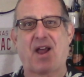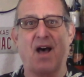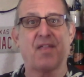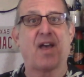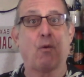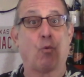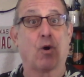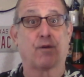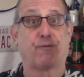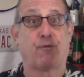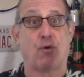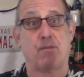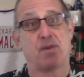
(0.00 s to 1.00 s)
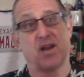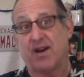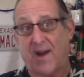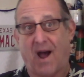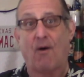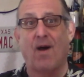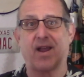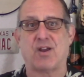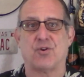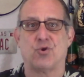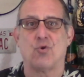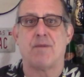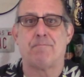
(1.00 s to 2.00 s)
how that worked for me and how I
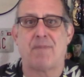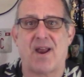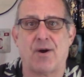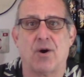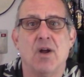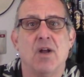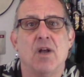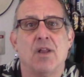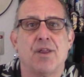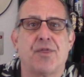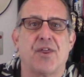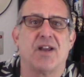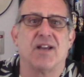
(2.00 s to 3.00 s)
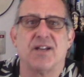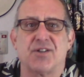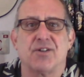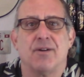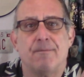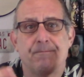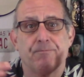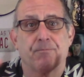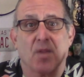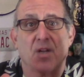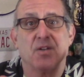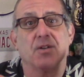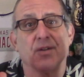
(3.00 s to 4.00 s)
could do it better. The thing is,
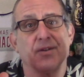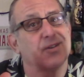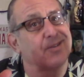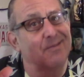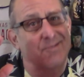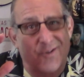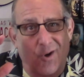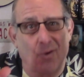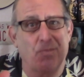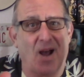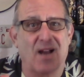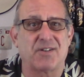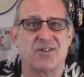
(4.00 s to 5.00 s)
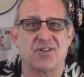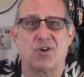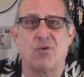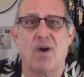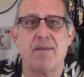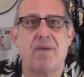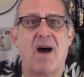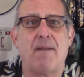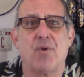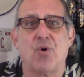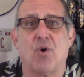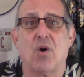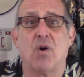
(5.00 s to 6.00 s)
Zonebox is a great
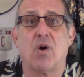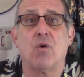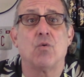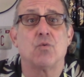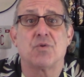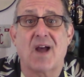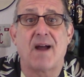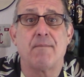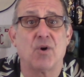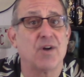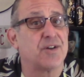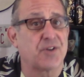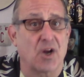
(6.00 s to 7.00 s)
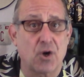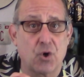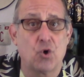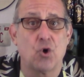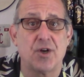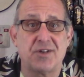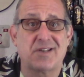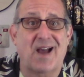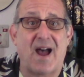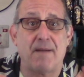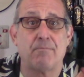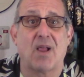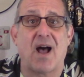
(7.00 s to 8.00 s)
Pomodoro timer. It's a good
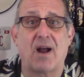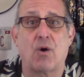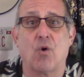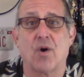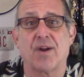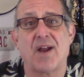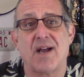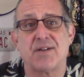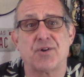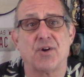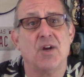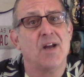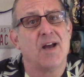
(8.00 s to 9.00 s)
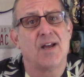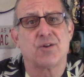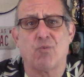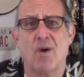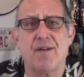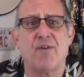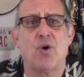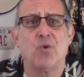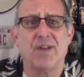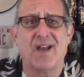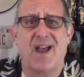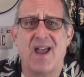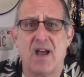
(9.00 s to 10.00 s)
time block organizer, and it's one of
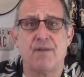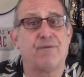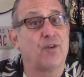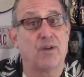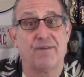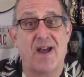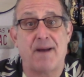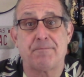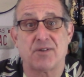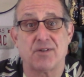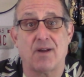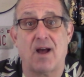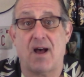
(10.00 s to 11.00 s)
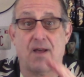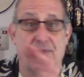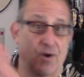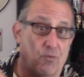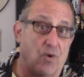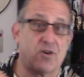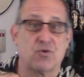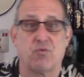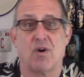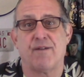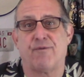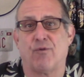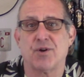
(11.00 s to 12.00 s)
only a handful of apps that run
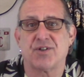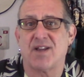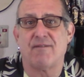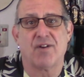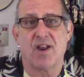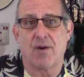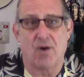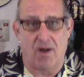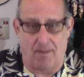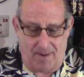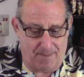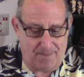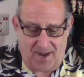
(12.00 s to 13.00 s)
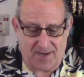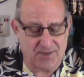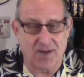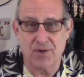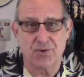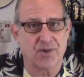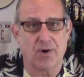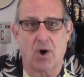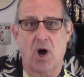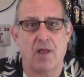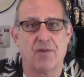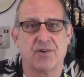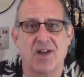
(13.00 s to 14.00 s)
24/7 on all my Macs. I use it
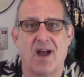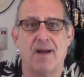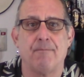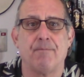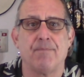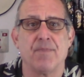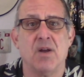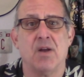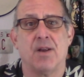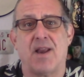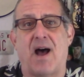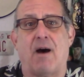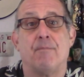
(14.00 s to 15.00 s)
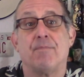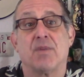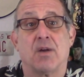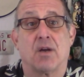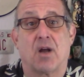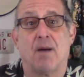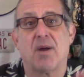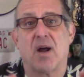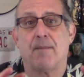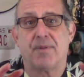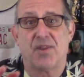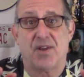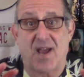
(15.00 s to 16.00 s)
all the time. Now, coming
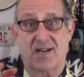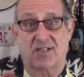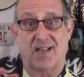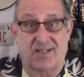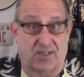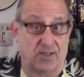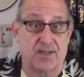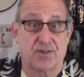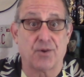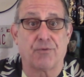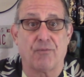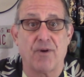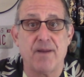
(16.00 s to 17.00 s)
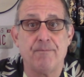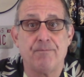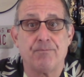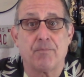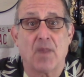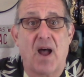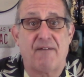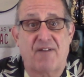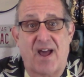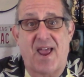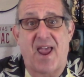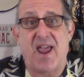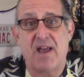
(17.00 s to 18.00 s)
up in the next lesson, lesson 3, I've
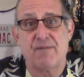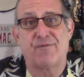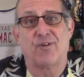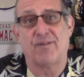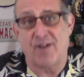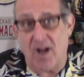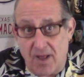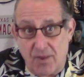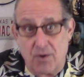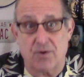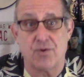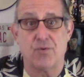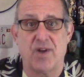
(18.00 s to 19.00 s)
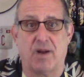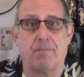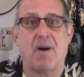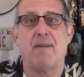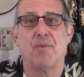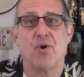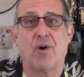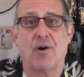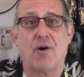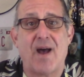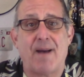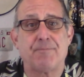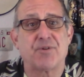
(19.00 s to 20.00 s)
got a handful of other unique
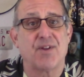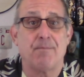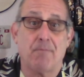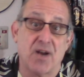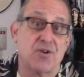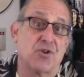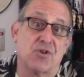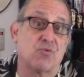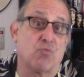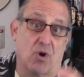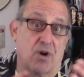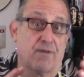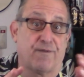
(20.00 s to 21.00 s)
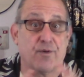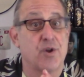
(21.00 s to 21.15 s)
Pomodoro apps that might just work for